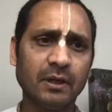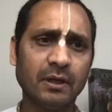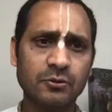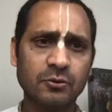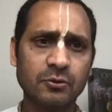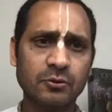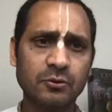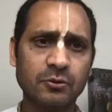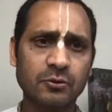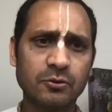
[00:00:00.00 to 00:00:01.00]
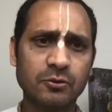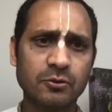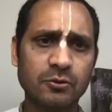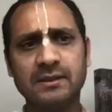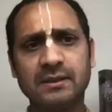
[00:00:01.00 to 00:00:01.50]
So this
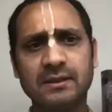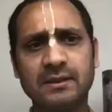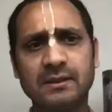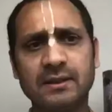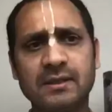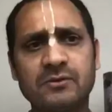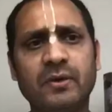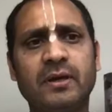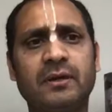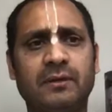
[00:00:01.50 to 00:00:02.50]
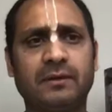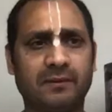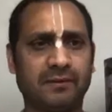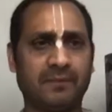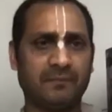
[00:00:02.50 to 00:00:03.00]
is way,
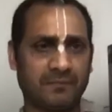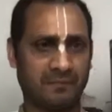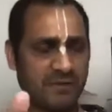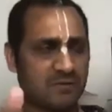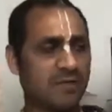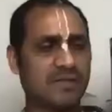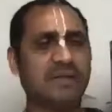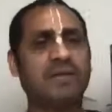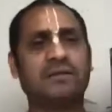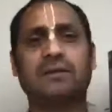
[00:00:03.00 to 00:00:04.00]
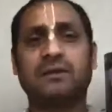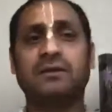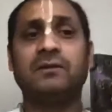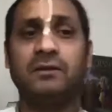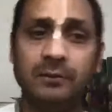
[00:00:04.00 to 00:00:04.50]
this is called as 100
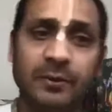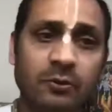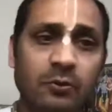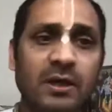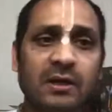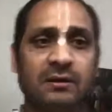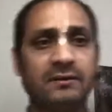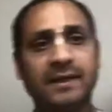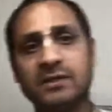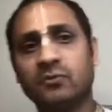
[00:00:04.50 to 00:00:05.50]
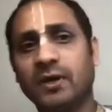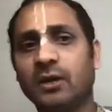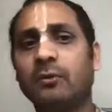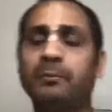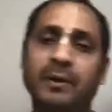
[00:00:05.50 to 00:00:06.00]
Dibya Yuga, that is one day
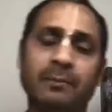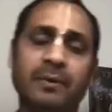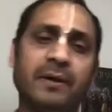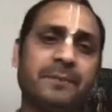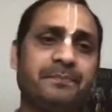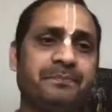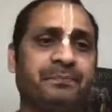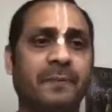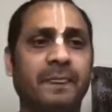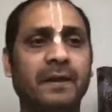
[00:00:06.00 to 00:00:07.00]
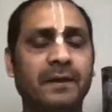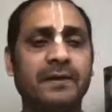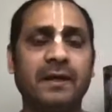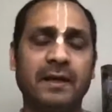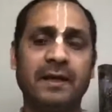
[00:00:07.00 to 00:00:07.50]
of Brahma, right?
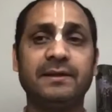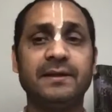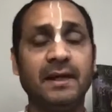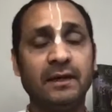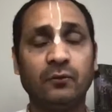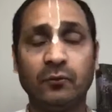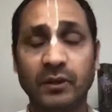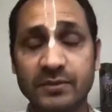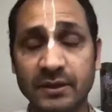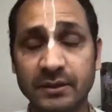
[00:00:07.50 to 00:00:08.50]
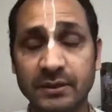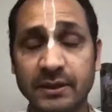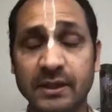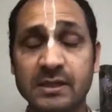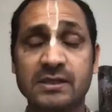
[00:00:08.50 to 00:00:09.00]
And in that we have seen
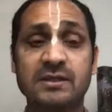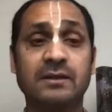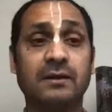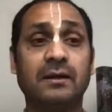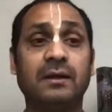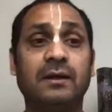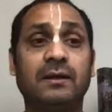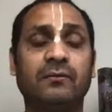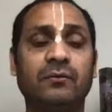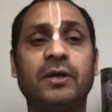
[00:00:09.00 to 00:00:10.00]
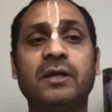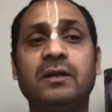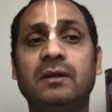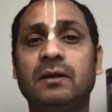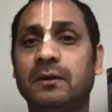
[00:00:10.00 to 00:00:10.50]
there's
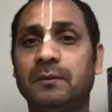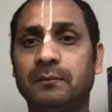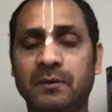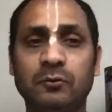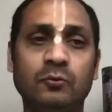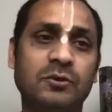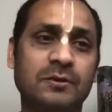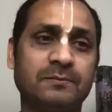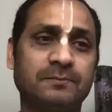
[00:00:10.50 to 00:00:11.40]
14 Manus,